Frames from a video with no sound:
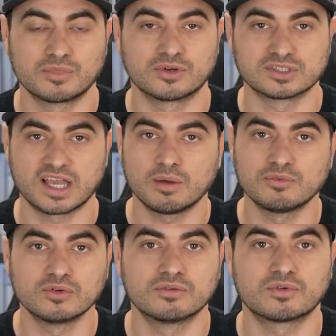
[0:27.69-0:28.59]
There's
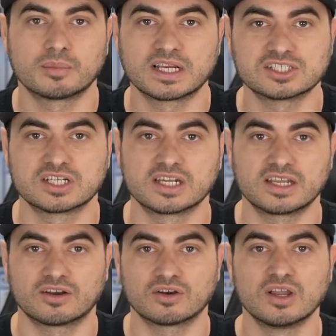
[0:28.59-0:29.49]
helpful information in
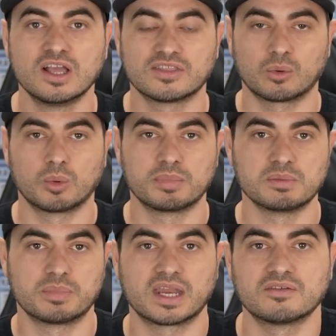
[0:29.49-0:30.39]
here that will be
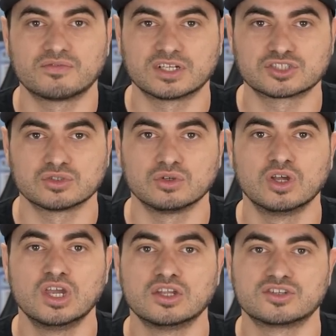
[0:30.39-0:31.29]
beneficial
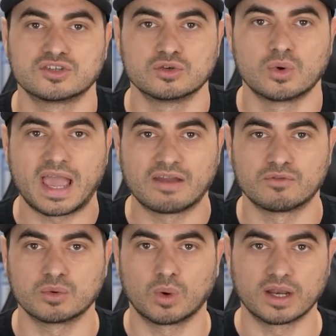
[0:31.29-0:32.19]
to
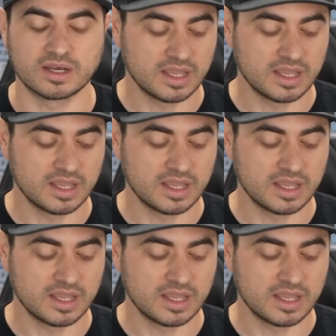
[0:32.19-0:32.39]
everyone,